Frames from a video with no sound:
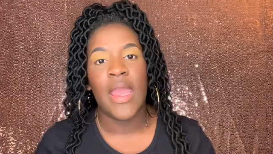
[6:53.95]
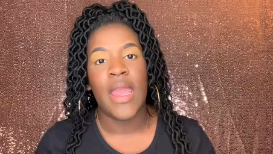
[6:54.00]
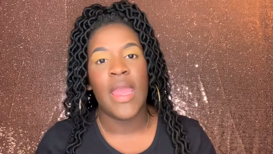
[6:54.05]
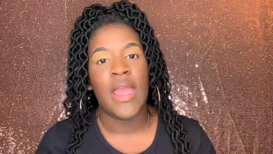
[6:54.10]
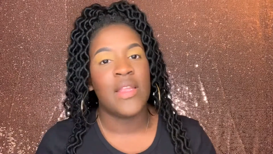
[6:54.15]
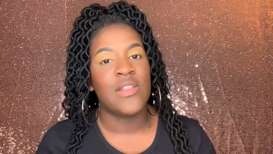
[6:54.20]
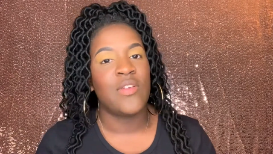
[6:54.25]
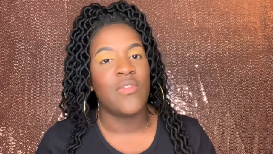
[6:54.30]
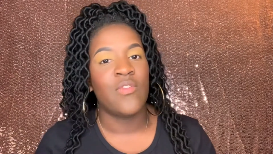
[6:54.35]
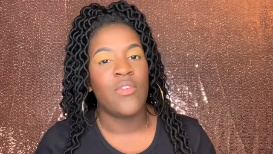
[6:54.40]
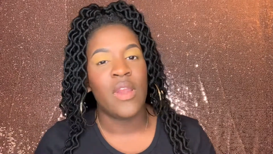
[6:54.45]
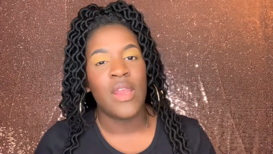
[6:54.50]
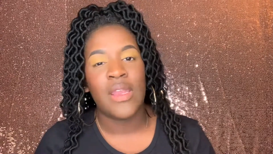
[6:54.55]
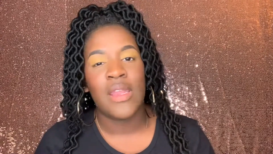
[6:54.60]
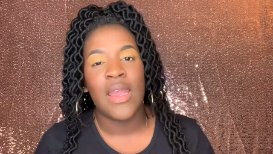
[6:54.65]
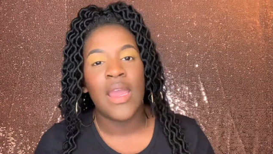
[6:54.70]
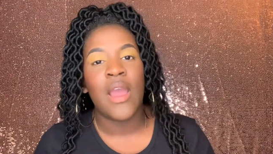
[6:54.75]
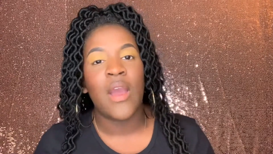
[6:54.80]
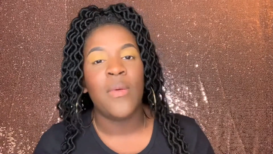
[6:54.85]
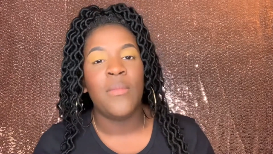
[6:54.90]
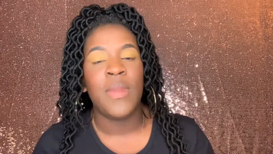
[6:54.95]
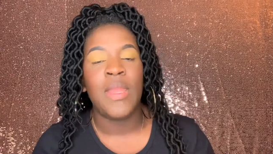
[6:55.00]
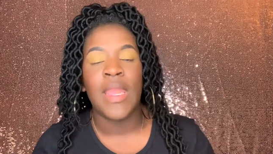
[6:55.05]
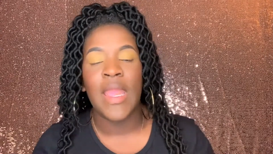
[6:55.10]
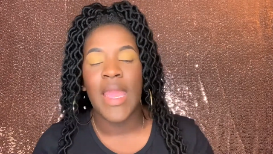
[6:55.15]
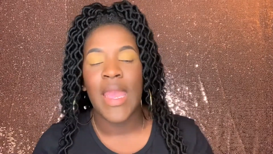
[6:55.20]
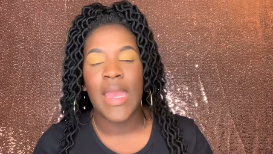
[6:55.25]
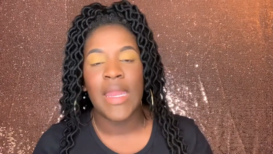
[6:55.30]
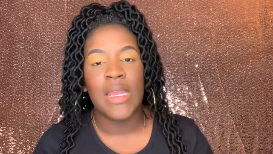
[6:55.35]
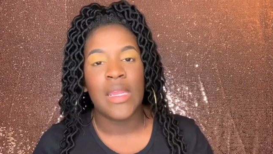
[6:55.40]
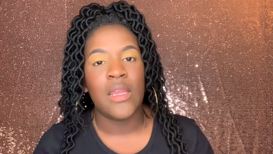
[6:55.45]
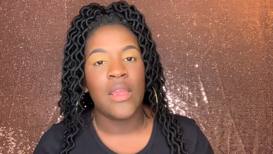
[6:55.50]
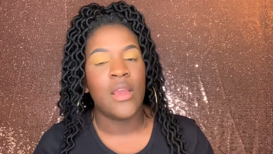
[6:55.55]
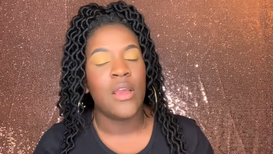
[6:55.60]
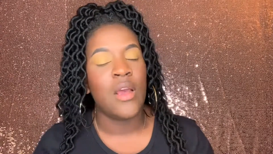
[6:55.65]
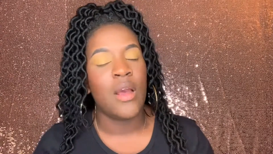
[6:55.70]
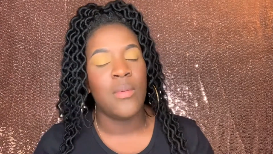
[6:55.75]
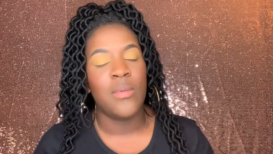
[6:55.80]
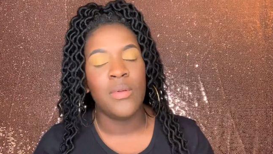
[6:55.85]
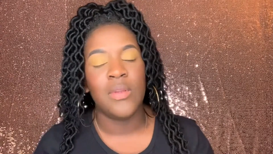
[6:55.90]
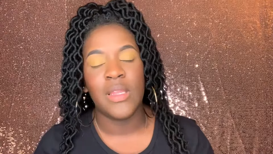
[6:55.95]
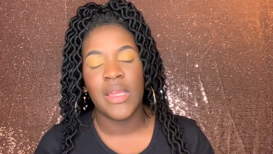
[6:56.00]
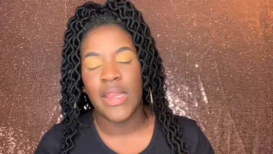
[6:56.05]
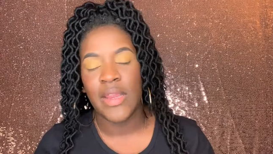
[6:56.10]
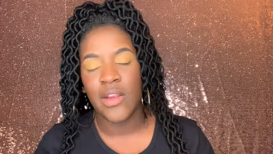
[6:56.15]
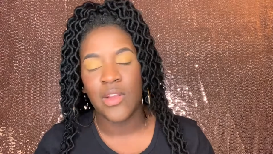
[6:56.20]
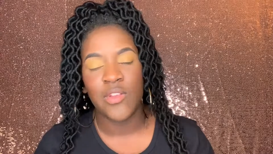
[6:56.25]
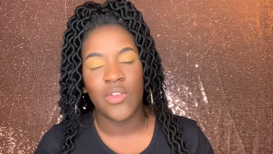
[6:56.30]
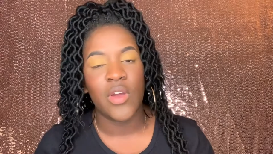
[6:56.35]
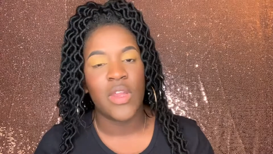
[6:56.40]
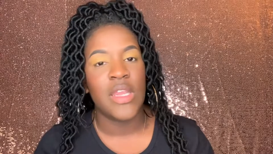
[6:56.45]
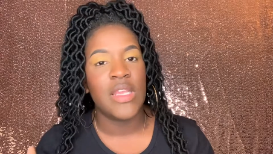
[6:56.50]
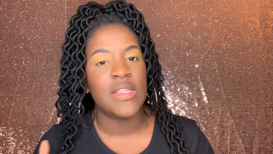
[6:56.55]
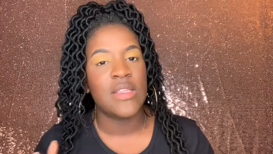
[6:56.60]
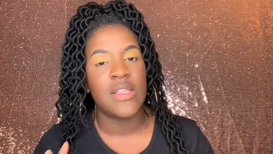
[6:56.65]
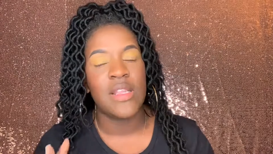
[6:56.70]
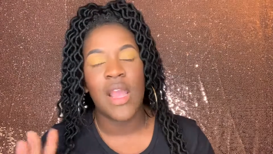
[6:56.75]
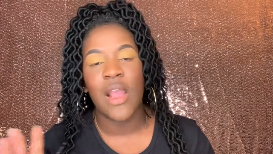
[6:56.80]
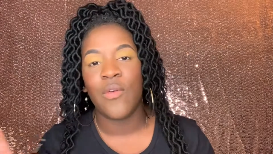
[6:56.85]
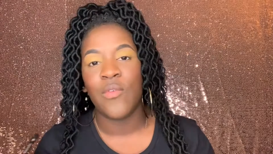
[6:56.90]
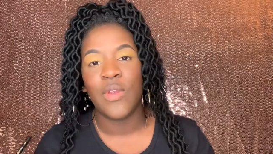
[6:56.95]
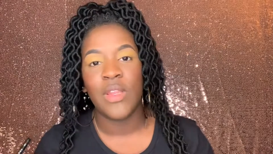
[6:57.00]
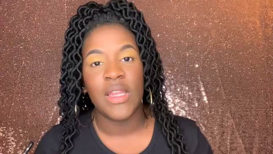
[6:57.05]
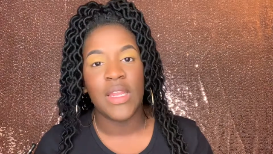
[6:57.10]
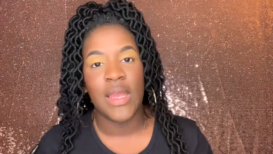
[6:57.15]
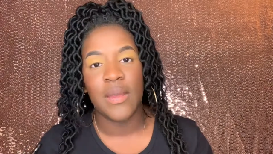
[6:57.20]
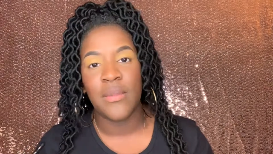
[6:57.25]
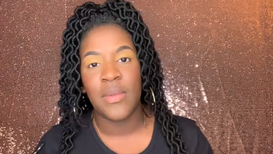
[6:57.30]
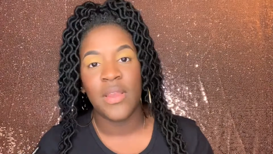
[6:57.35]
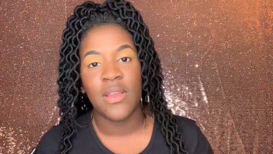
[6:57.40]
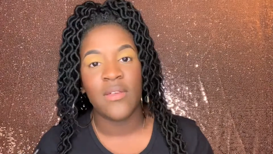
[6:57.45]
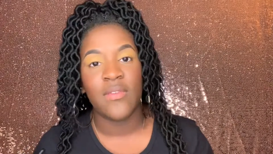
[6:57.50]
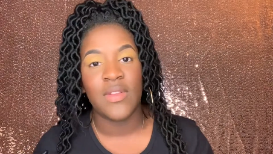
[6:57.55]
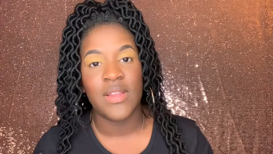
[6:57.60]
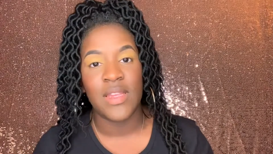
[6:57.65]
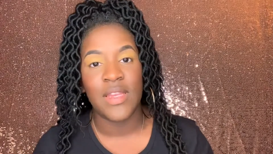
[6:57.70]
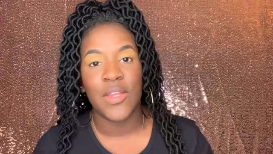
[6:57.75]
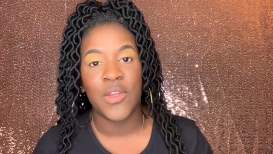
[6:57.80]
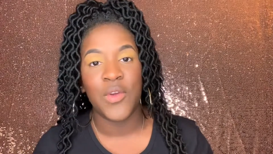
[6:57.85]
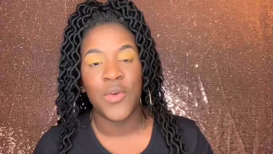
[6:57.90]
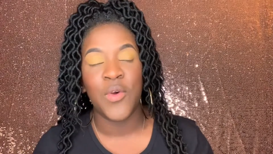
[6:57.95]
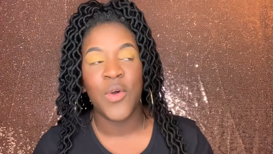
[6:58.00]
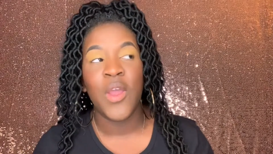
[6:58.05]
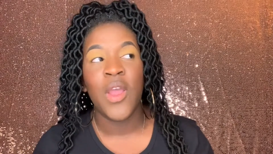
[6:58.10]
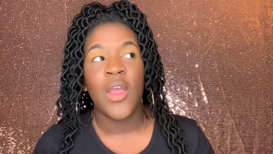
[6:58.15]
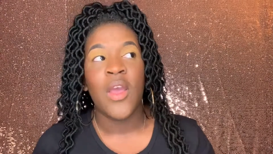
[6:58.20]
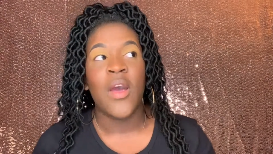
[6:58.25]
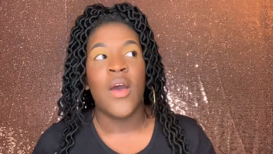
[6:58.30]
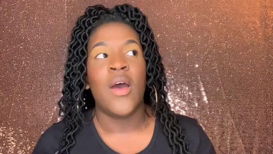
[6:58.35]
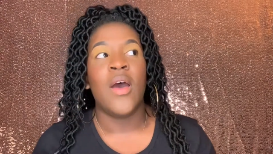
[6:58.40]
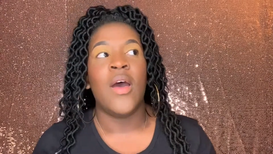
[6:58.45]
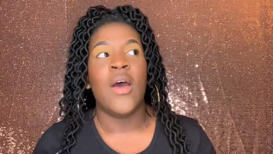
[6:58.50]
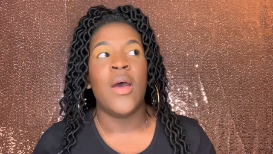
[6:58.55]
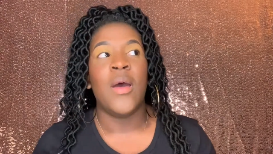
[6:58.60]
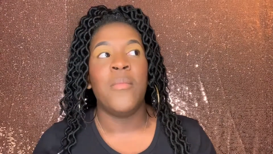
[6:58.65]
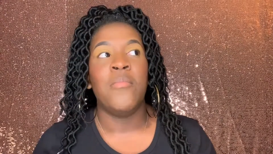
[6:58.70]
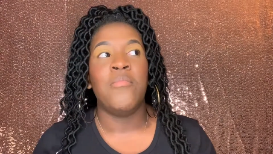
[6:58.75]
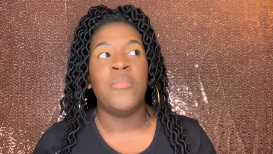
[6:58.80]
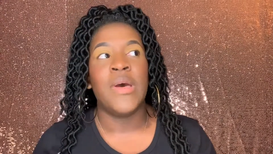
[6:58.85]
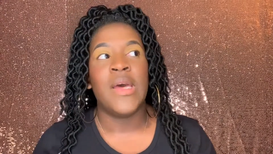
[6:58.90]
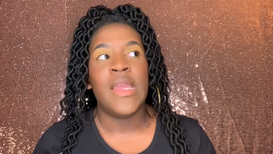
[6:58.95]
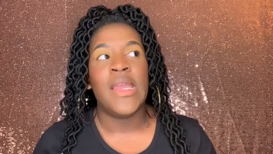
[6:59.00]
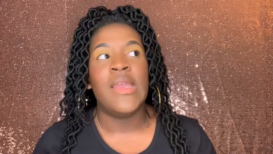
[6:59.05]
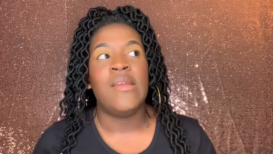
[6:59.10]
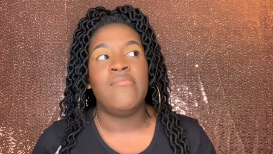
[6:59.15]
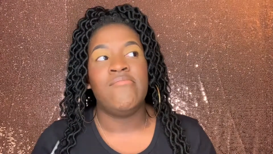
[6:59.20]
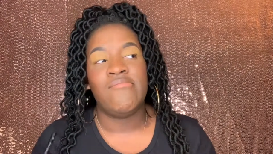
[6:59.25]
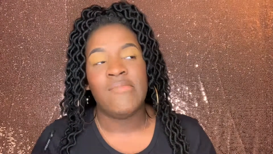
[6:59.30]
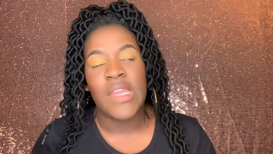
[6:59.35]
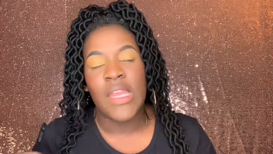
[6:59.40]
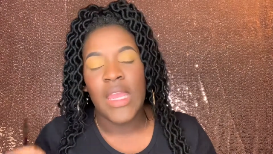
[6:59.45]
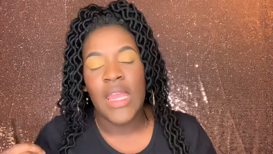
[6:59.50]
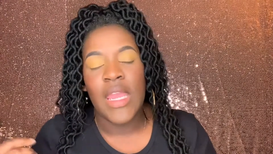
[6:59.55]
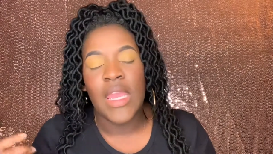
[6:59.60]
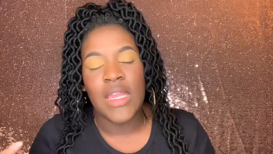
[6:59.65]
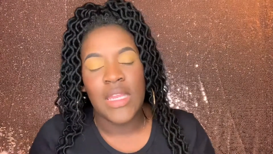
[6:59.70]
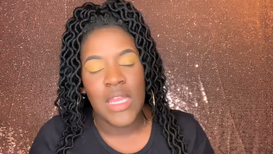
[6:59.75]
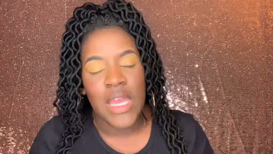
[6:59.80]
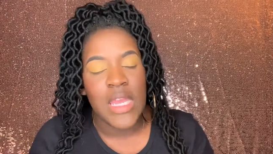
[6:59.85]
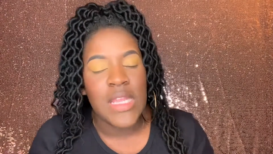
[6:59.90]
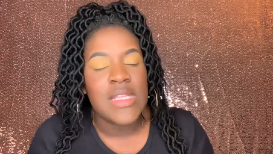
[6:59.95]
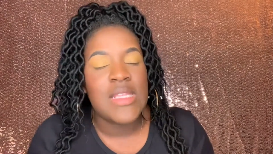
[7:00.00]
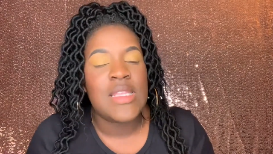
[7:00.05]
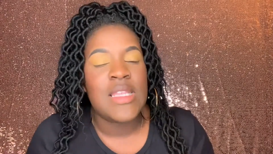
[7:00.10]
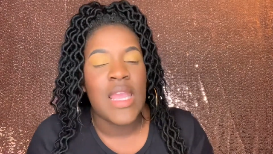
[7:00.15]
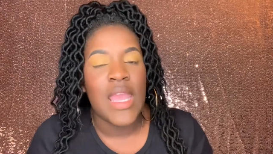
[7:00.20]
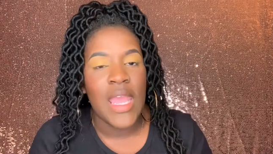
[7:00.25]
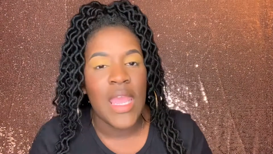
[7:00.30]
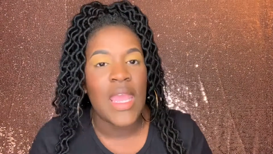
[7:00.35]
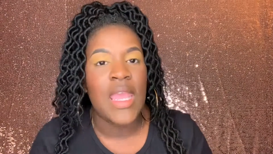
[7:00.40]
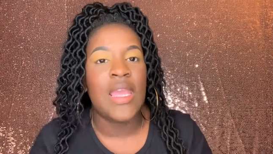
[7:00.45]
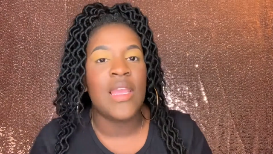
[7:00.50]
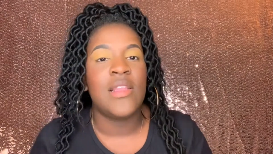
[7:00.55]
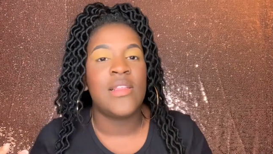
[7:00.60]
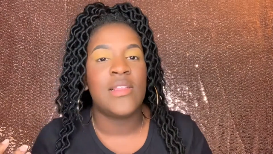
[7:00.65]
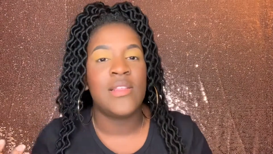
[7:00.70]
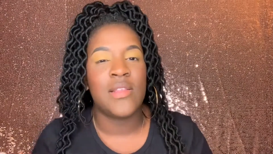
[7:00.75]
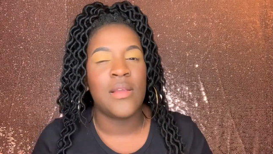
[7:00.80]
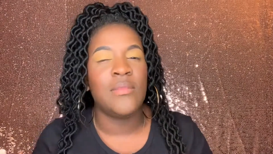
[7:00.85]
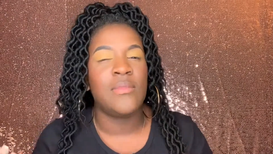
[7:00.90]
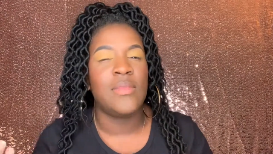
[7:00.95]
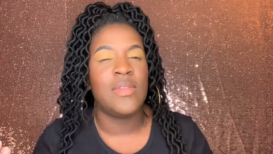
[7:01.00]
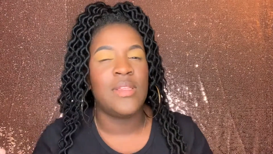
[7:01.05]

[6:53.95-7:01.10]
As of right now, me adding a couple layers on is not really that big of a deal, but it does take some